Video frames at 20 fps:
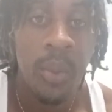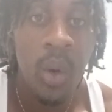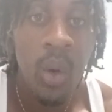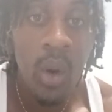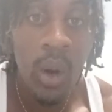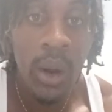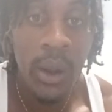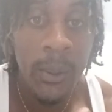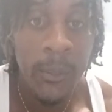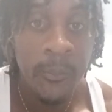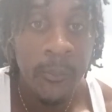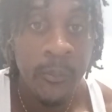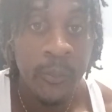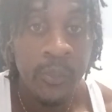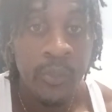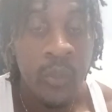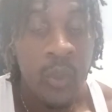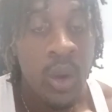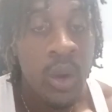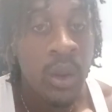boy,
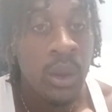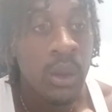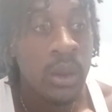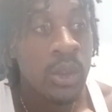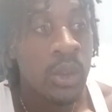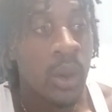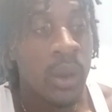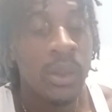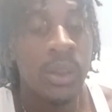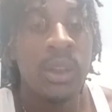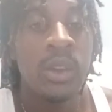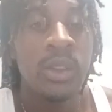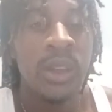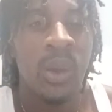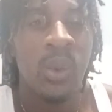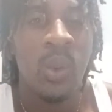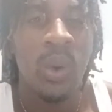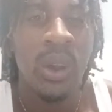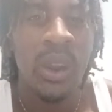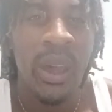and he was
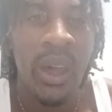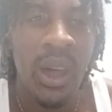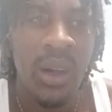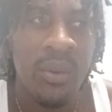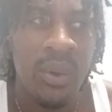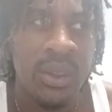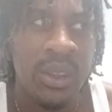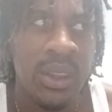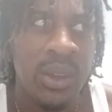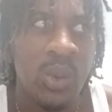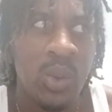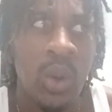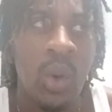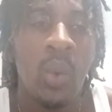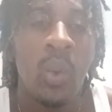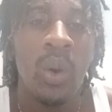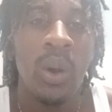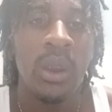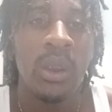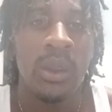like 1.5, I think, no,
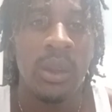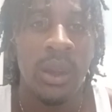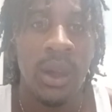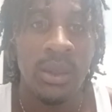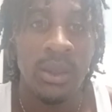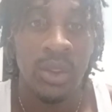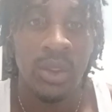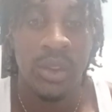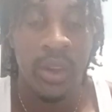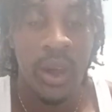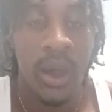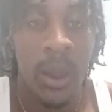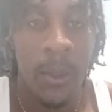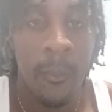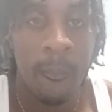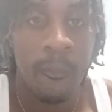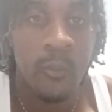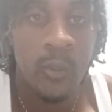1 at the time,